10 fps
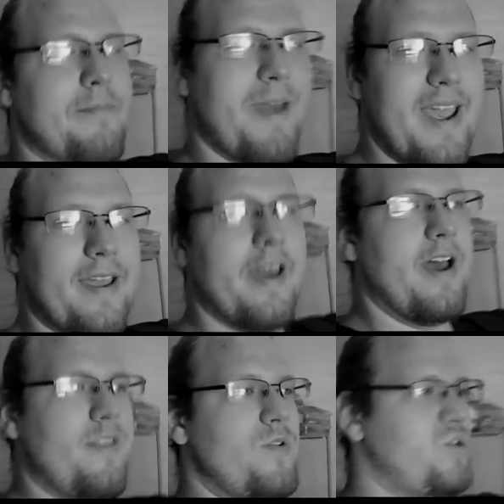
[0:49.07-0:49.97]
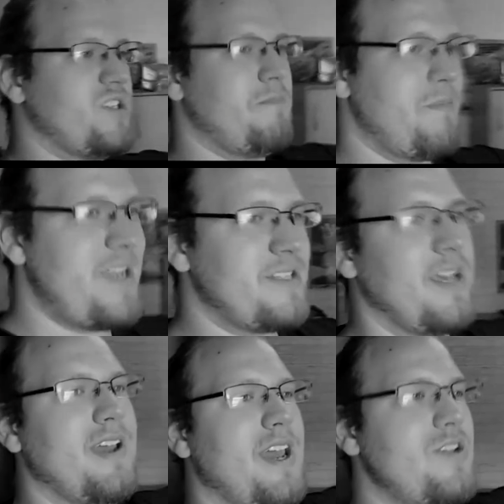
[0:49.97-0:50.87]
make. There was just meat
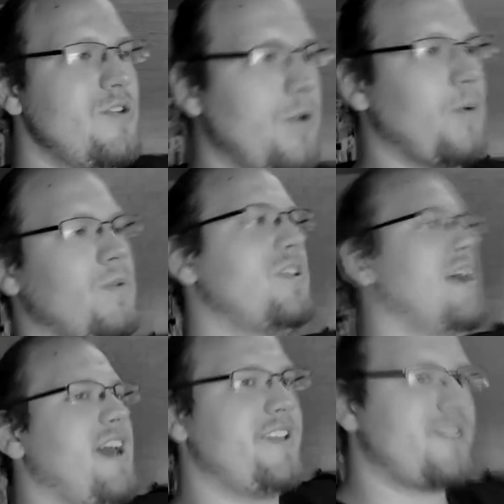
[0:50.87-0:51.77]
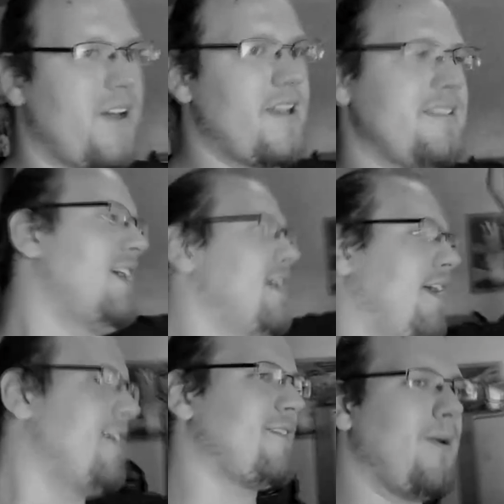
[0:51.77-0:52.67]
and noodles and sauce.
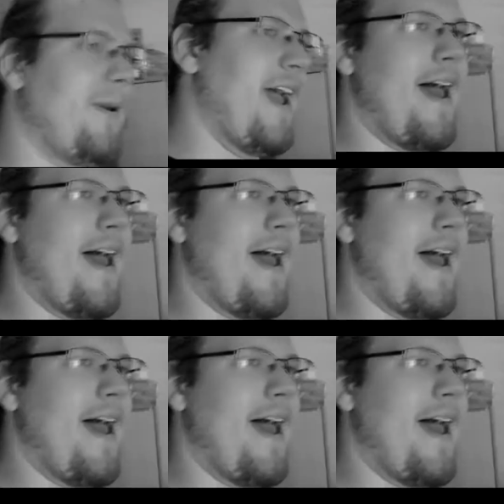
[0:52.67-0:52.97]
That's all we have.